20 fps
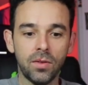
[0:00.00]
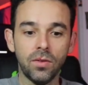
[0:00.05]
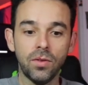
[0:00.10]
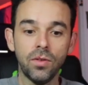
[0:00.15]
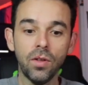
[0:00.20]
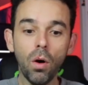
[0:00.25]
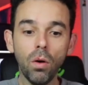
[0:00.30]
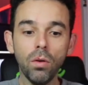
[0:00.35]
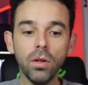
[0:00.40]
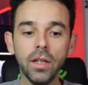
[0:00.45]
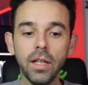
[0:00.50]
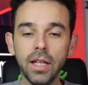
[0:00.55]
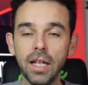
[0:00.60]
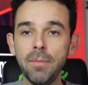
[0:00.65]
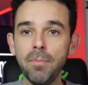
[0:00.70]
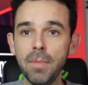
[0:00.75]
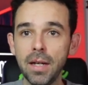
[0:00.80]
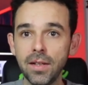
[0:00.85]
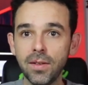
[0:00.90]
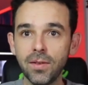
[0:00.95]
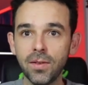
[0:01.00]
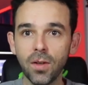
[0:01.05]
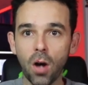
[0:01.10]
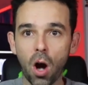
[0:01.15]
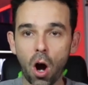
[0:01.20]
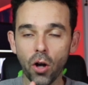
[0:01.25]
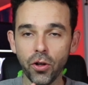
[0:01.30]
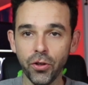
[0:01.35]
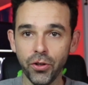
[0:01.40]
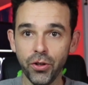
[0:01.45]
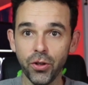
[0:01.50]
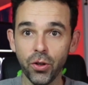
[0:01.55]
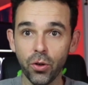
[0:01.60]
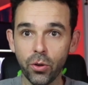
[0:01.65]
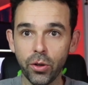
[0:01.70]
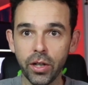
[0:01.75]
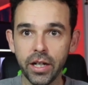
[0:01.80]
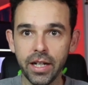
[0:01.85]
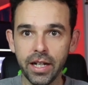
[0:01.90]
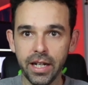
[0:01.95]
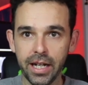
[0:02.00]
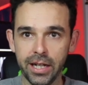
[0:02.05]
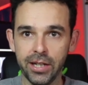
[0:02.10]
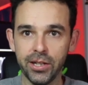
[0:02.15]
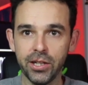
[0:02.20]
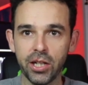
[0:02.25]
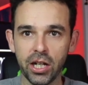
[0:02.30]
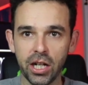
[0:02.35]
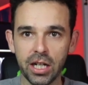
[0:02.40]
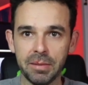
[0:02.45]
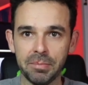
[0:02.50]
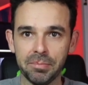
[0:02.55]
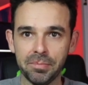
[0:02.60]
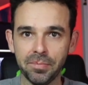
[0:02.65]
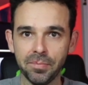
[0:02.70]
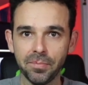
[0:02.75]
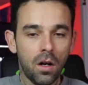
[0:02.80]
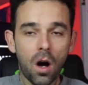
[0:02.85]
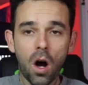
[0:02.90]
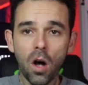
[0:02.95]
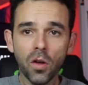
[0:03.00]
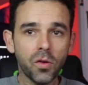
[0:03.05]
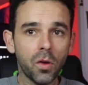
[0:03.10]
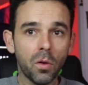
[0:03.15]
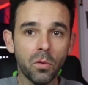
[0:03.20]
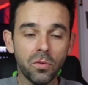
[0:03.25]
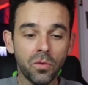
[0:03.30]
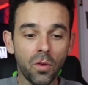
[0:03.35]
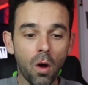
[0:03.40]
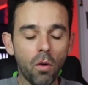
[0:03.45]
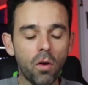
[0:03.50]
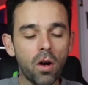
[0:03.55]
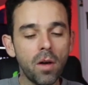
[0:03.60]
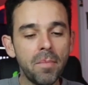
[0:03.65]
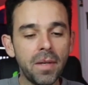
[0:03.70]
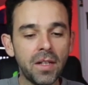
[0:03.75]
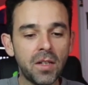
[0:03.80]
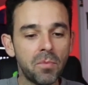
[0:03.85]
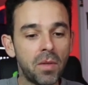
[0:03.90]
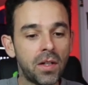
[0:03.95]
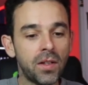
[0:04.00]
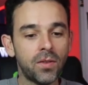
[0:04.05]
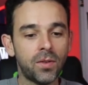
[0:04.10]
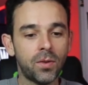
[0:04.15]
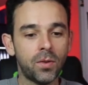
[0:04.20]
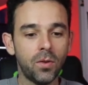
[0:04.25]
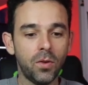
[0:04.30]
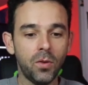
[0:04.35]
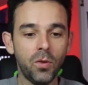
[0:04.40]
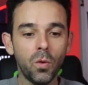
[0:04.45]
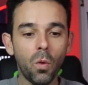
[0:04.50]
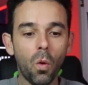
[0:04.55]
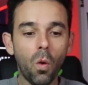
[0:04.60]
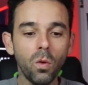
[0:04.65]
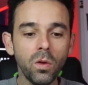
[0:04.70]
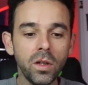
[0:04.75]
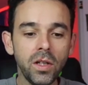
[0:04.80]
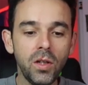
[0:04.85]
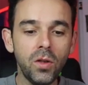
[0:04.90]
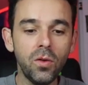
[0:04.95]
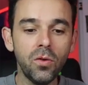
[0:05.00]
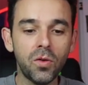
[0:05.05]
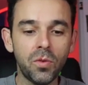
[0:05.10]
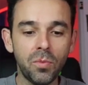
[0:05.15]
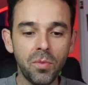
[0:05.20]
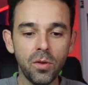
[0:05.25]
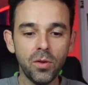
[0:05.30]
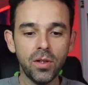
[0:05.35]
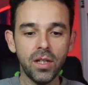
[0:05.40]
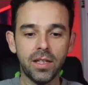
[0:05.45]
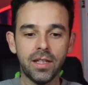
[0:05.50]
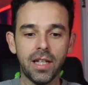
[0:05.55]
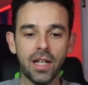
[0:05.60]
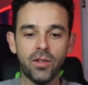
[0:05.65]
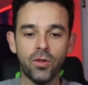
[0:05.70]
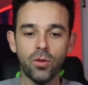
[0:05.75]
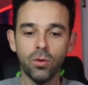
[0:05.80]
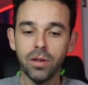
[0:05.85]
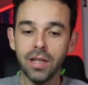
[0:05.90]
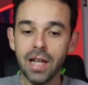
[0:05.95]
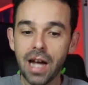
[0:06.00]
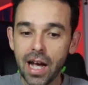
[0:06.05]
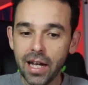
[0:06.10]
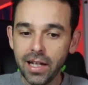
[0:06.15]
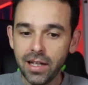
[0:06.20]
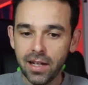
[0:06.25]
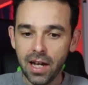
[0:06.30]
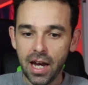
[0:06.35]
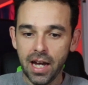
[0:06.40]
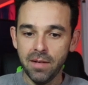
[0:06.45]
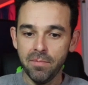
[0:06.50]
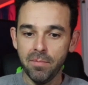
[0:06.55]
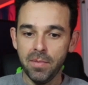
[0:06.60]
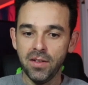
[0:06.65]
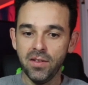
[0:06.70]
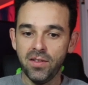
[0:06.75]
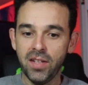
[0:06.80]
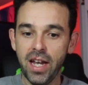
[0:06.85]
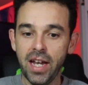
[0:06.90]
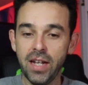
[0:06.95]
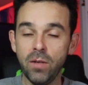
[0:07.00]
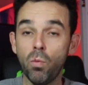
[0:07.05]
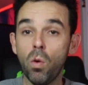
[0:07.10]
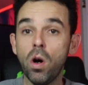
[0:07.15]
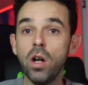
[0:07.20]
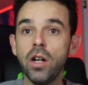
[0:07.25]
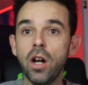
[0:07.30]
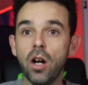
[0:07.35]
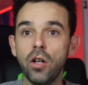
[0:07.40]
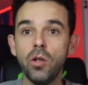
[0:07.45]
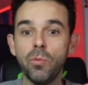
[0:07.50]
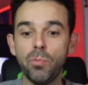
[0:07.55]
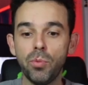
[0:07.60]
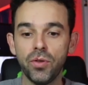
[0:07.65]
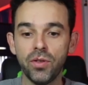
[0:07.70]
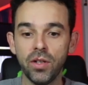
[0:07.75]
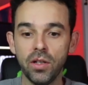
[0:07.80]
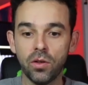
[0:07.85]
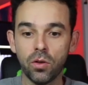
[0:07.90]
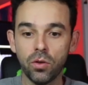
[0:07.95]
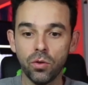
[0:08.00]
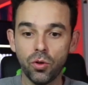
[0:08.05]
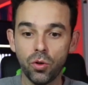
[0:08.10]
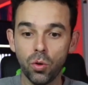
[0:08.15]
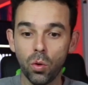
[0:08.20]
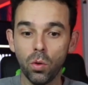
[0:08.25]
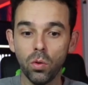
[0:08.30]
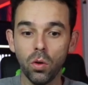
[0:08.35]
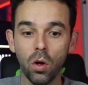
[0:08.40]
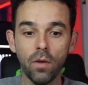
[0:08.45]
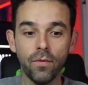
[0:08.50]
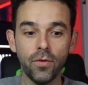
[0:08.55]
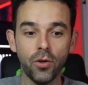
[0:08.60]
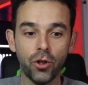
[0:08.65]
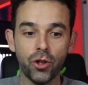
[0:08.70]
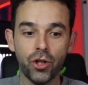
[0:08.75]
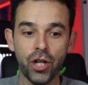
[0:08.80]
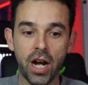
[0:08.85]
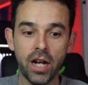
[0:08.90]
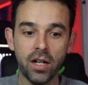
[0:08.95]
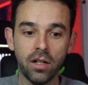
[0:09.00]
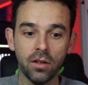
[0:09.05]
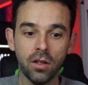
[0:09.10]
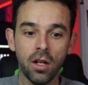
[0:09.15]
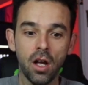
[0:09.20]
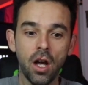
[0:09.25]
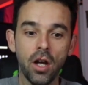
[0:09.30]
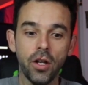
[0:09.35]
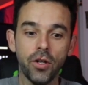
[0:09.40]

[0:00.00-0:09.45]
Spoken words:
No limit on your income. Also, no commitment. You only use music that you like and maintain 100% control of your channel.